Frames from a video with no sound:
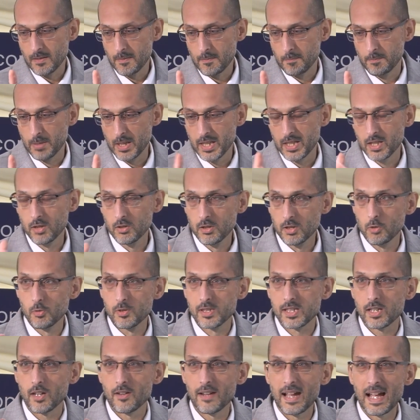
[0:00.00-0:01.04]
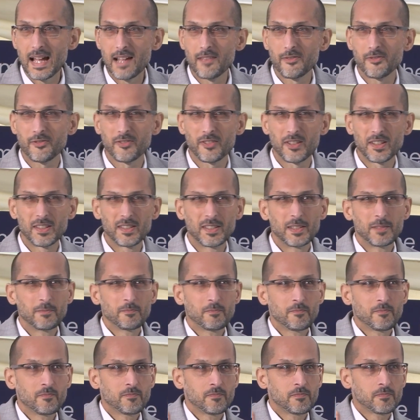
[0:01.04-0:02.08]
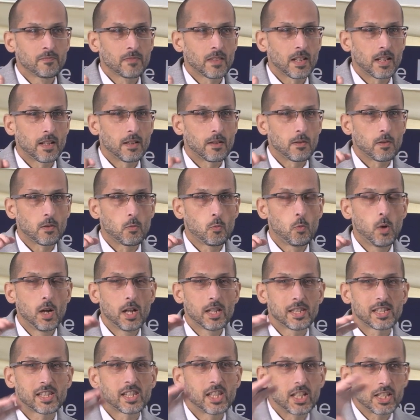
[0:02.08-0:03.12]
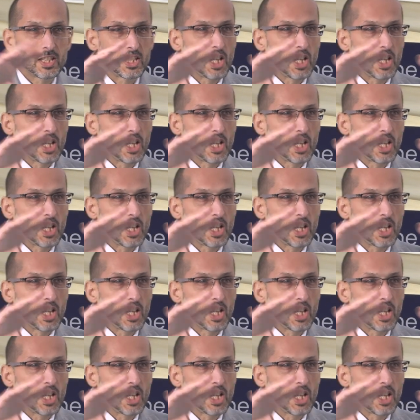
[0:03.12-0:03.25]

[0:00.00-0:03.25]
But you'll also have words that